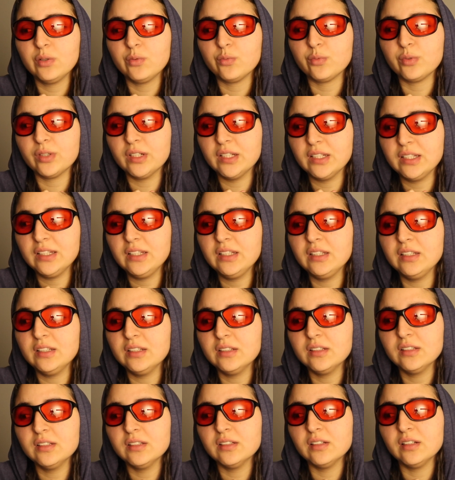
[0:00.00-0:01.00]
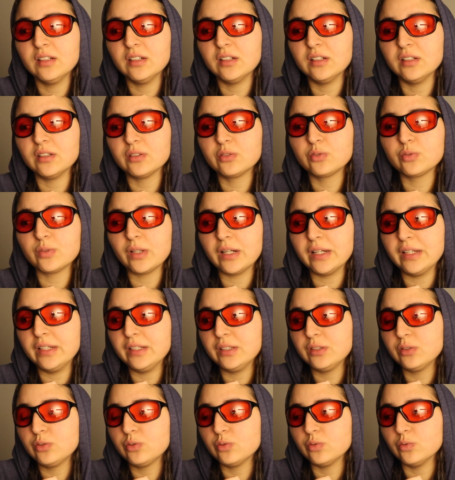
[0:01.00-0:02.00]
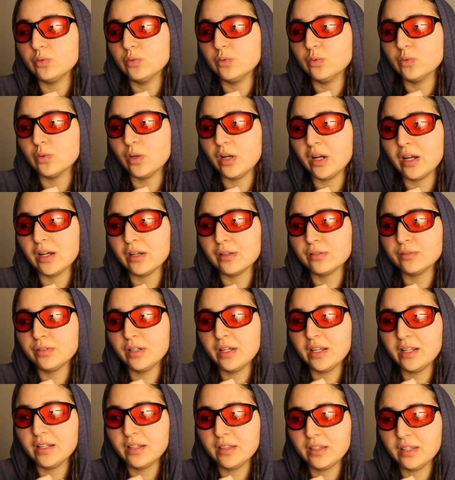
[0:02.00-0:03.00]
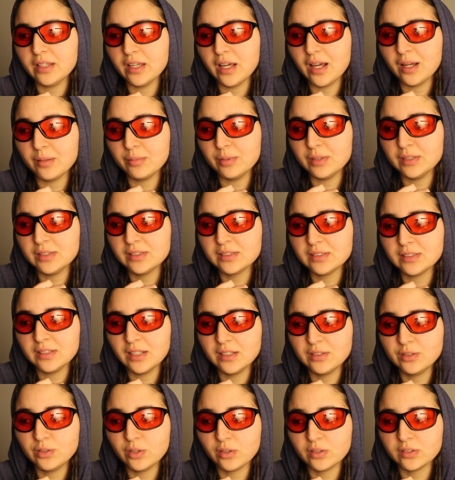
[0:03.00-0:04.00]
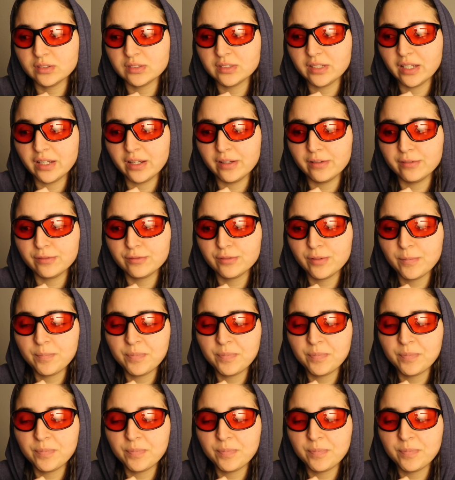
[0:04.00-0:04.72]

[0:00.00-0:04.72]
really trying to have healthy habits that don't have,